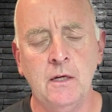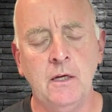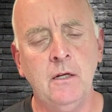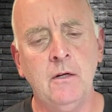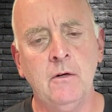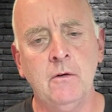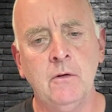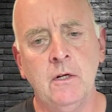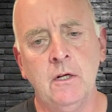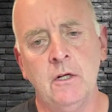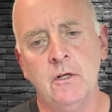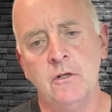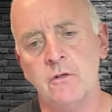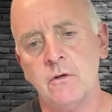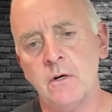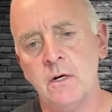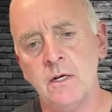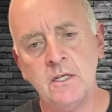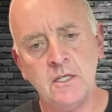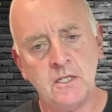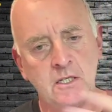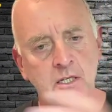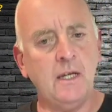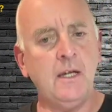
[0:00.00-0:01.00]
You know,
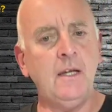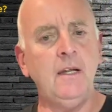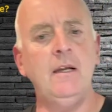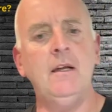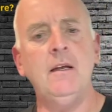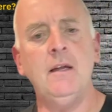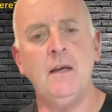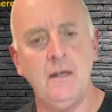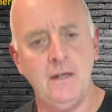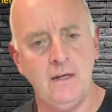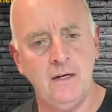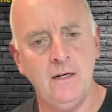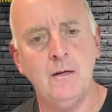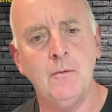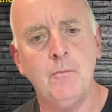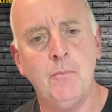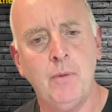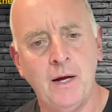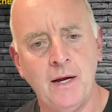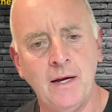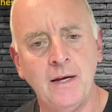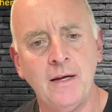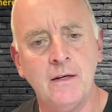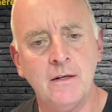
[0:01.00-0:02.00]
try sticking that in a
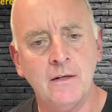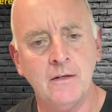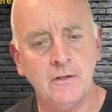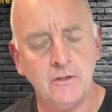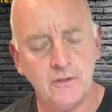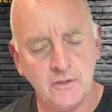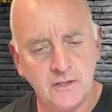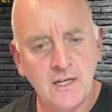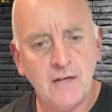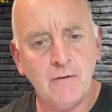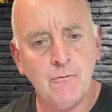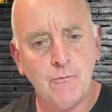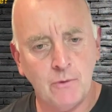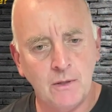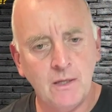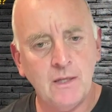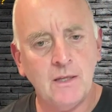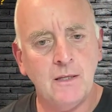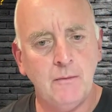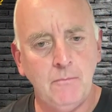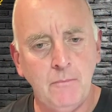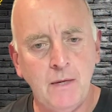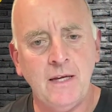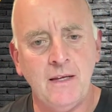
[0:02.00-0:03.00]
bank. Does that
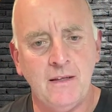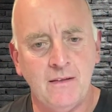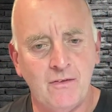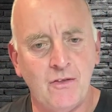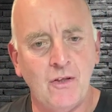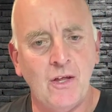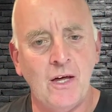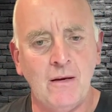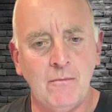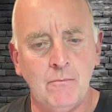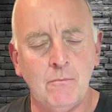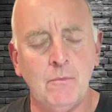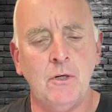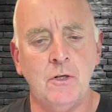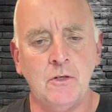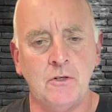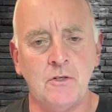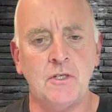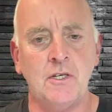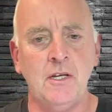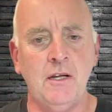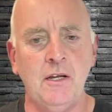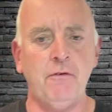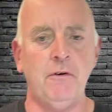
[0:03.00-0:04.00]
really make that
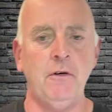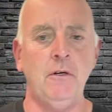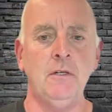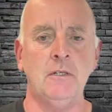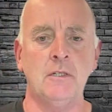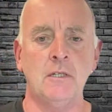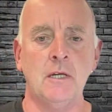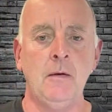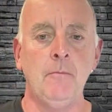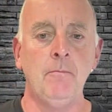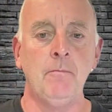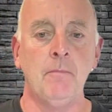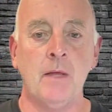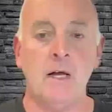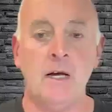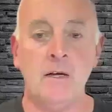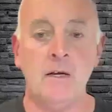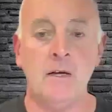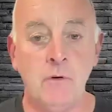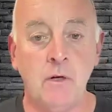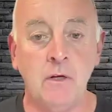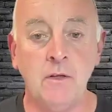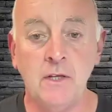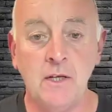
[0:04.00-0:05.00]
much difference?
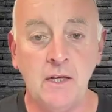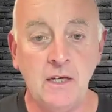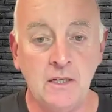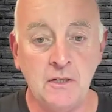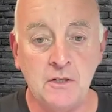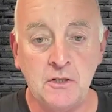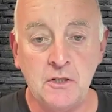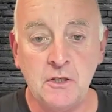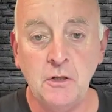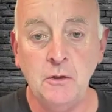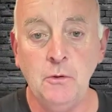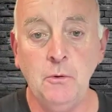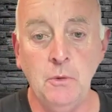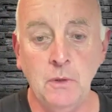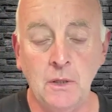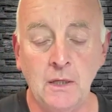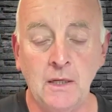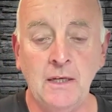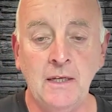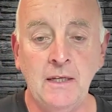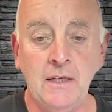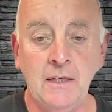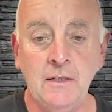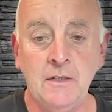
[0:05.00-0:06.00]
I'd rather get two
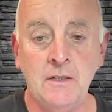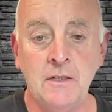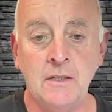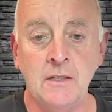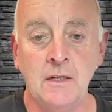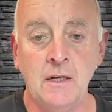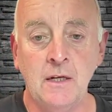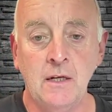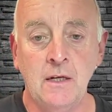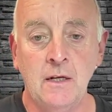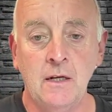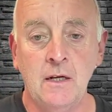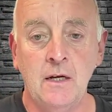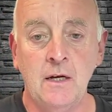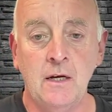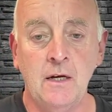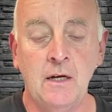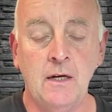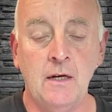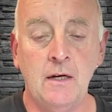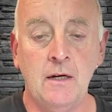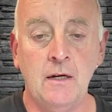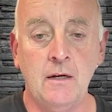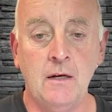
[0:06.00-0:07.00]
leads
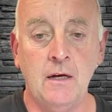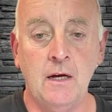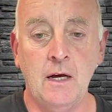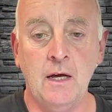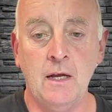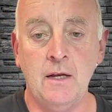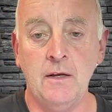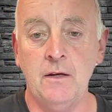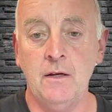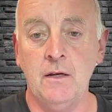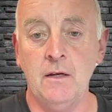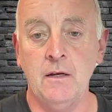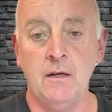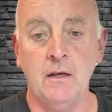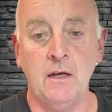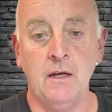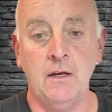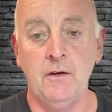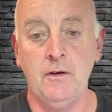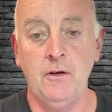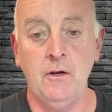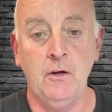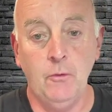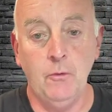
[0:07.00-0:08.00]
uh, and
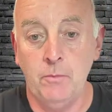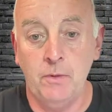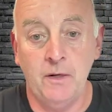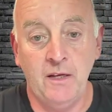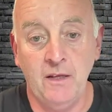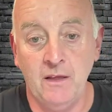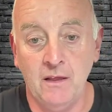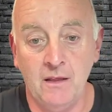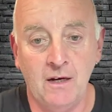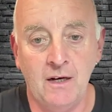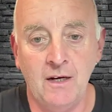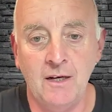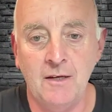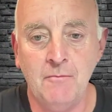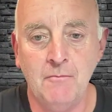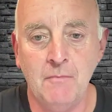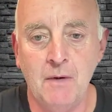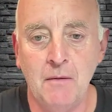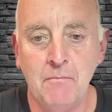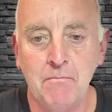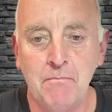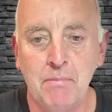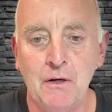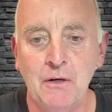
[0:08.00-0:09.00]
and nobody like
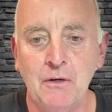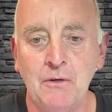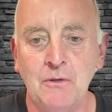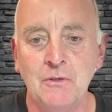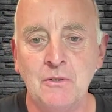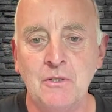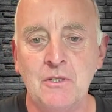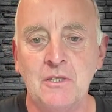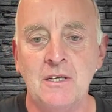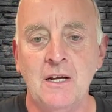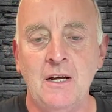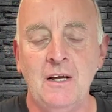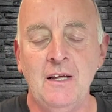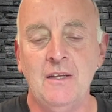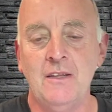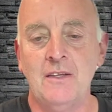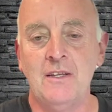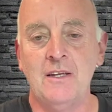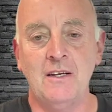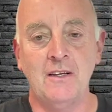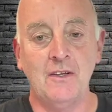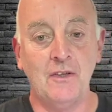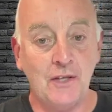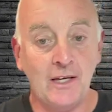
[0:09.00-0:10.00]
my post
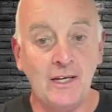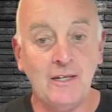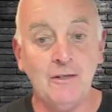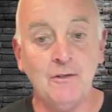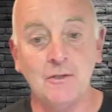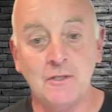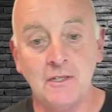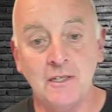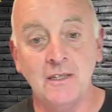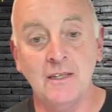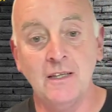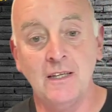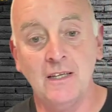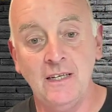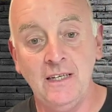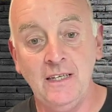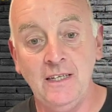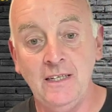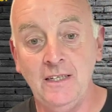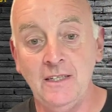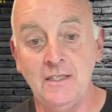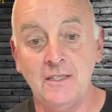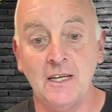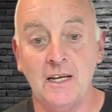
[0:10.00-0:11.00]
than a thousand
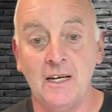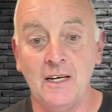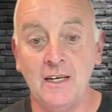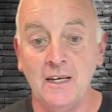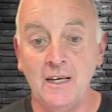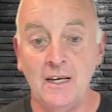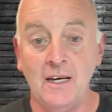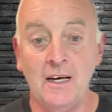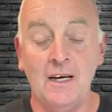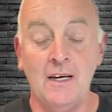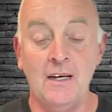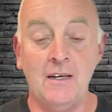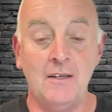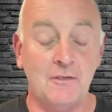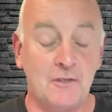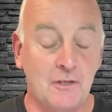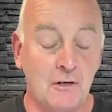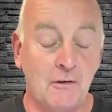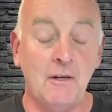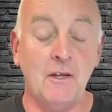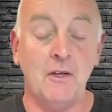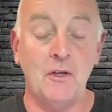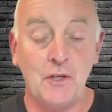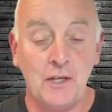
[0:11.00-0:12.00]
leads and uh,
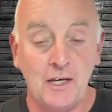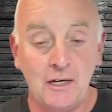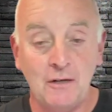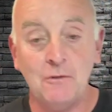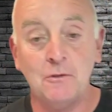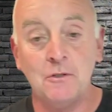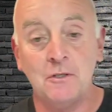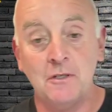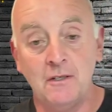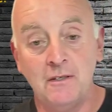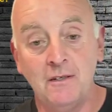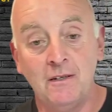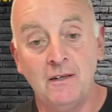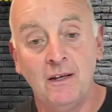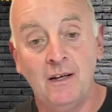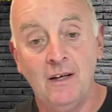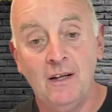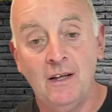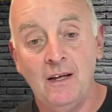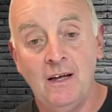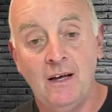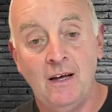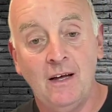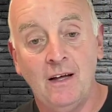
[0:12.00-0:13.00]
sorry a thousand
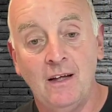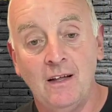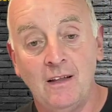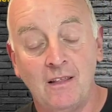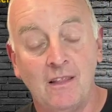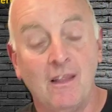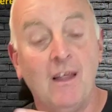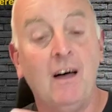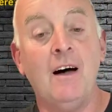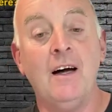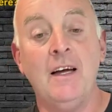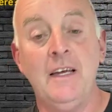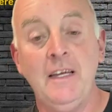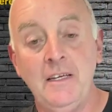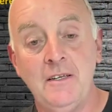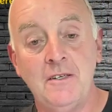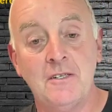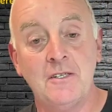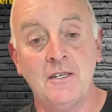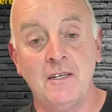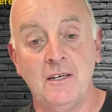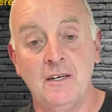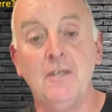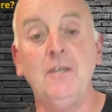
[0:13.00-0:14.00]
uh,
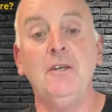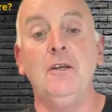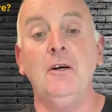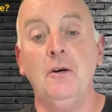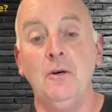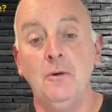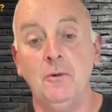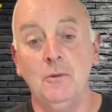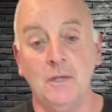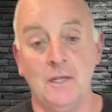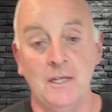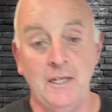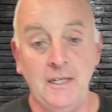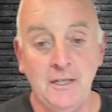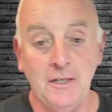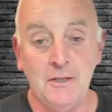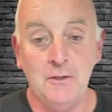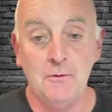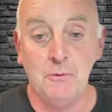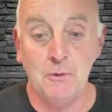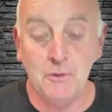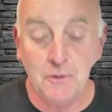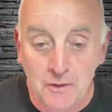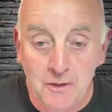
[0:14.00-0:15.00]
likes and no
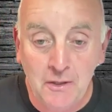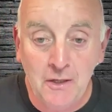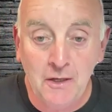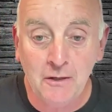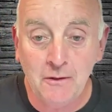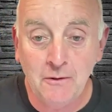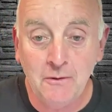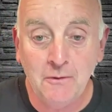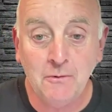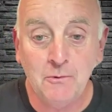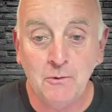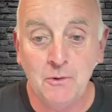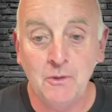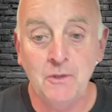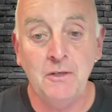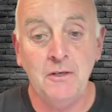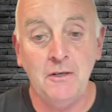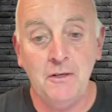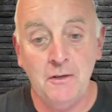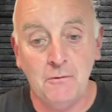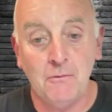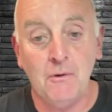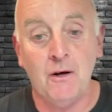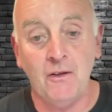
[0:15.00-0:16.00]
leads wouldn't you
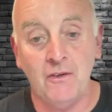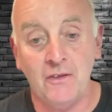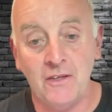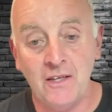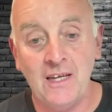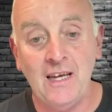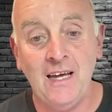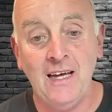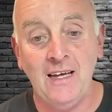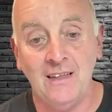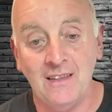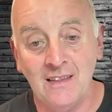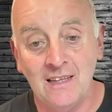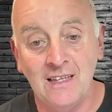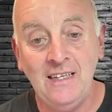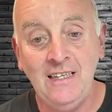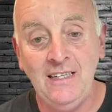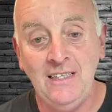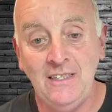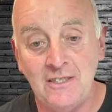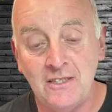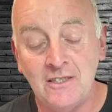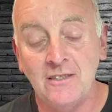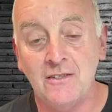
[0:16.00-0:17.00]
wouldn't you rather get
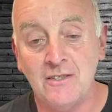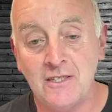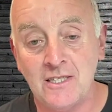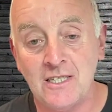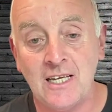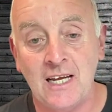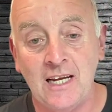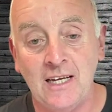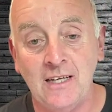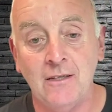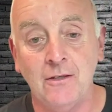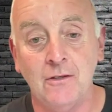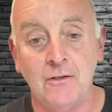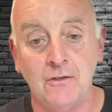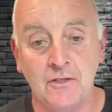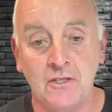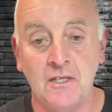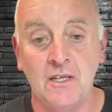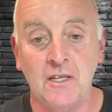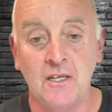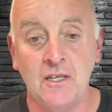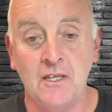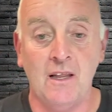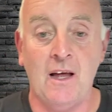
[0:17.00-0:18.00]
leads and sales
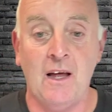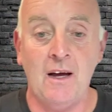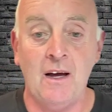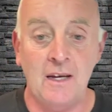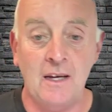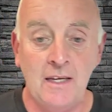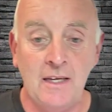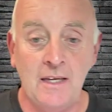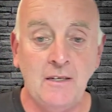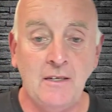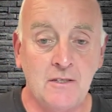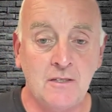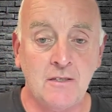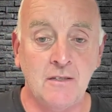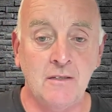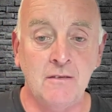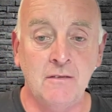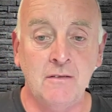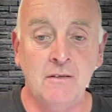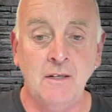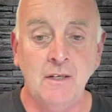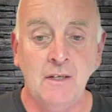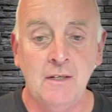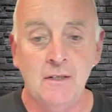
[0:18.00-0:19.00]
than likes
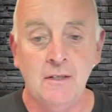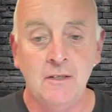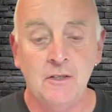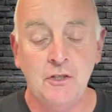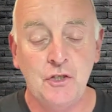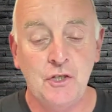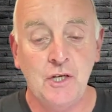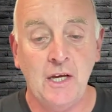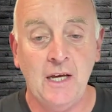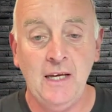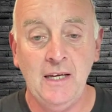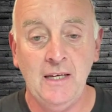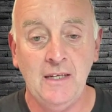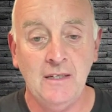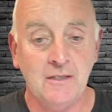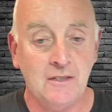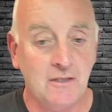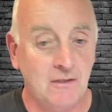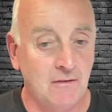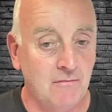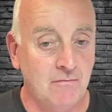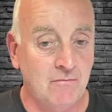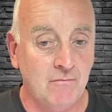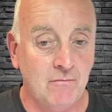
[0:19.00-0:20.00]
and
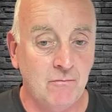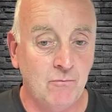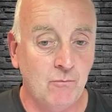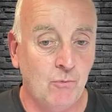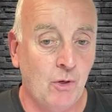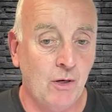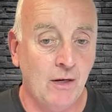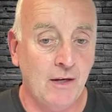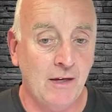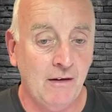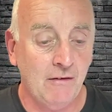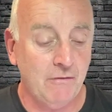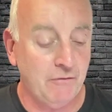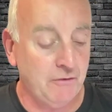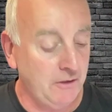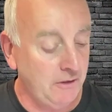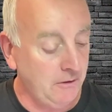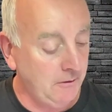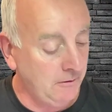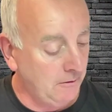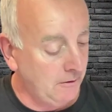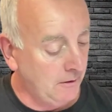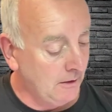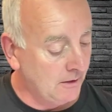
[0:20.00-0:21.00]
shares and what have
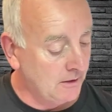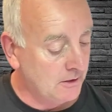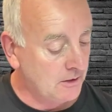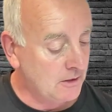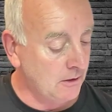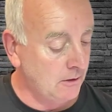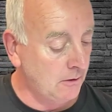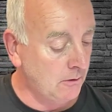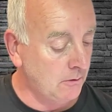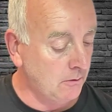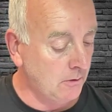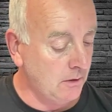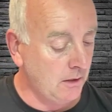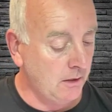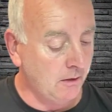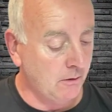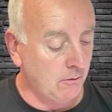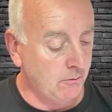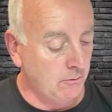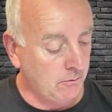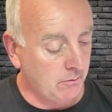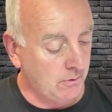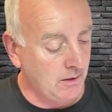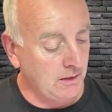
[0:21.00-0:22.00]
you so you
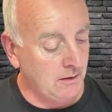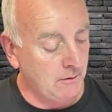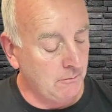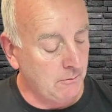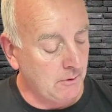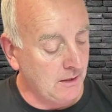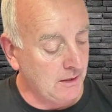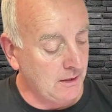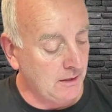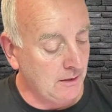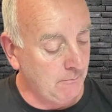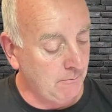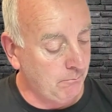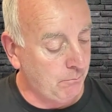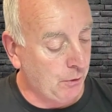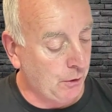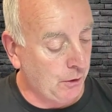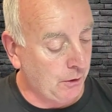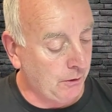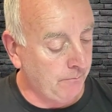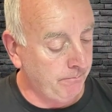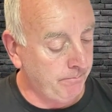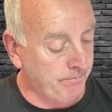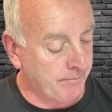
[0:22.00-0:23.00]
know really really
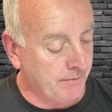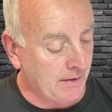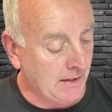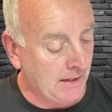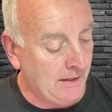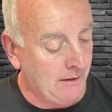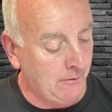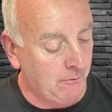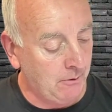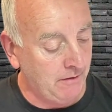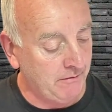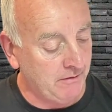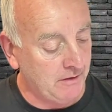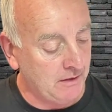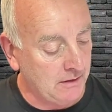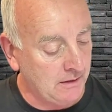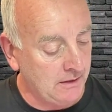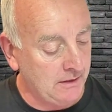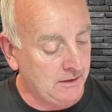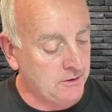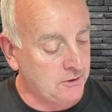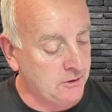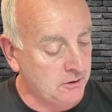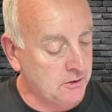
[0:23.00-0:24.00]
important however
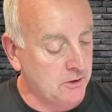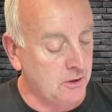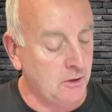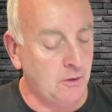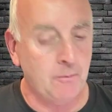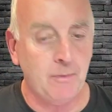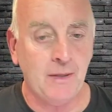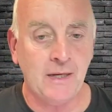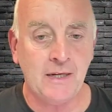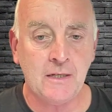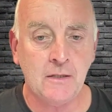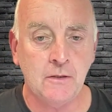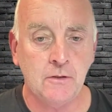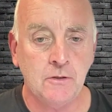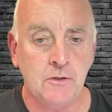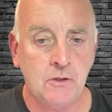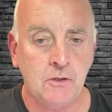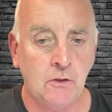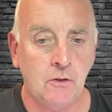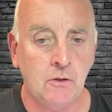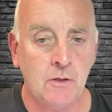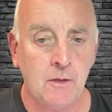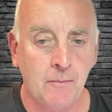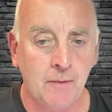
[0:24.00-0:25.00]
let's just go back and
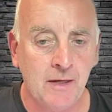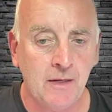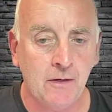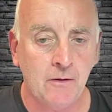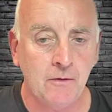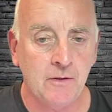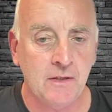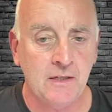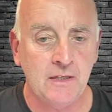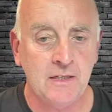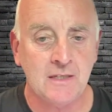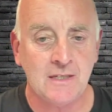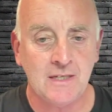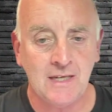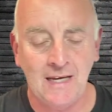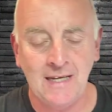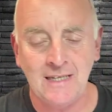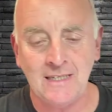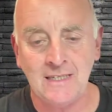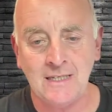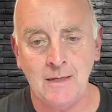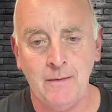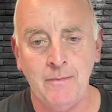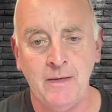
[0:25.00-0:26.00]
talk about this
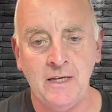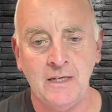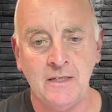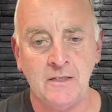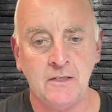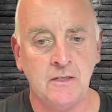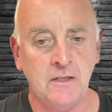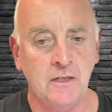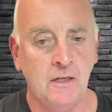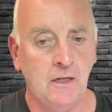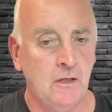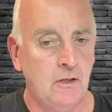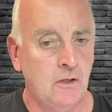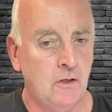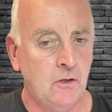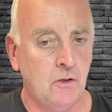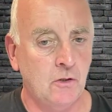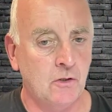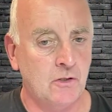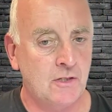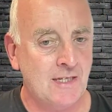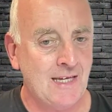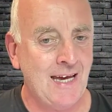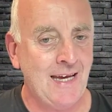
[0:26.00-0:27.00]
sms
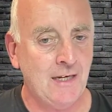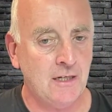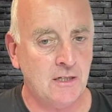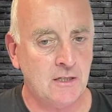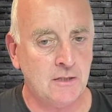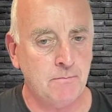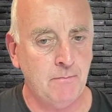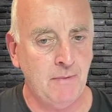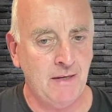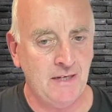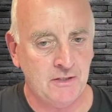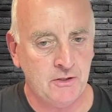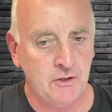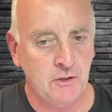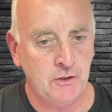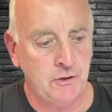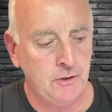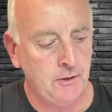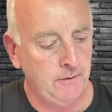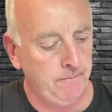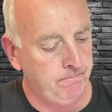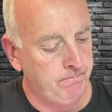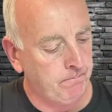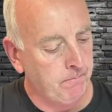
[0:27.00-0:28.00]
or text
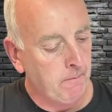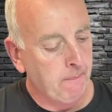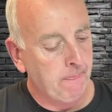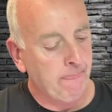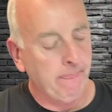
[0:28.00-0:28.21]
messaging